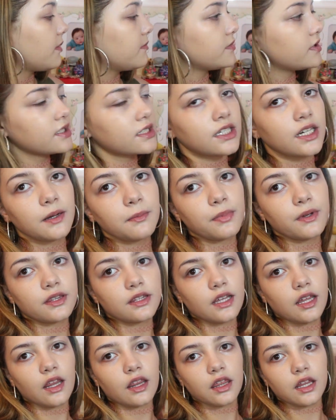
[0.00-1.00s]
I'm just going to
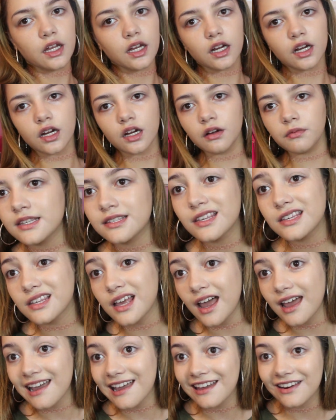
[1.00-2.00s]
put that there. This is
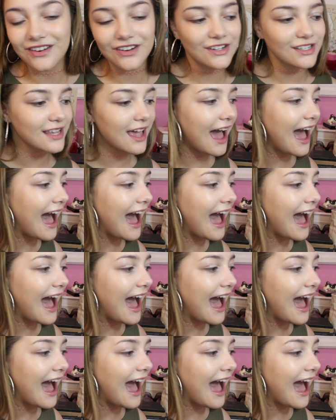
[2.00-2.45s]
Hi Haters.